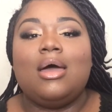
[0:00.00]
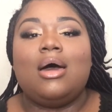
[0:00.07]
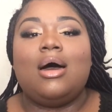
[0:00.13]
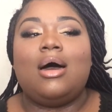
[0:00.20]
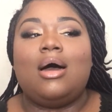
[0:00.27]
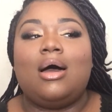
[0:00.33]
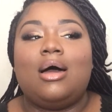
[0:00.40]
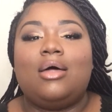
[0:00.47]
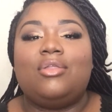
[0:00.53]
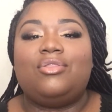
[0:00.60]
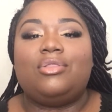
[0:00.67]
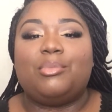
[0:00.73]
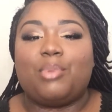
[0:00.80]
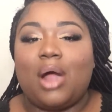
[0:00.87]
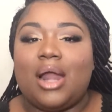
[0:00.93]

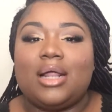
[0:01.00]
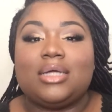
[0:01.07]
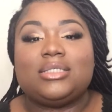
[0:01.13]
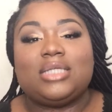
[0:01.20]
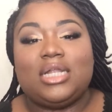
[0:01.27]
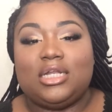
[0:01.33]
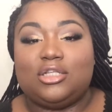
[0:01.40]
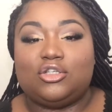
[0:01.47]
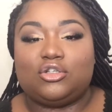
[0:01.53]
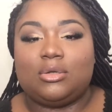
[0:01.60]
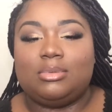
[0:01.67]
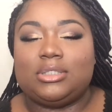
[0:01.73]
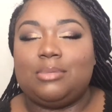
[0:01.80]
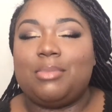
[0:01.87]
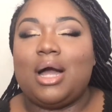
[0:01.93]
the products in the
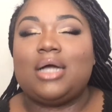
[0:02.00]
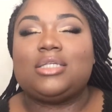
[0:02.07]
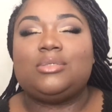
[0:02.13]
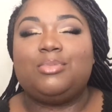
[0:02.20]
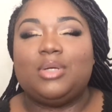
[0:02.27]
description box,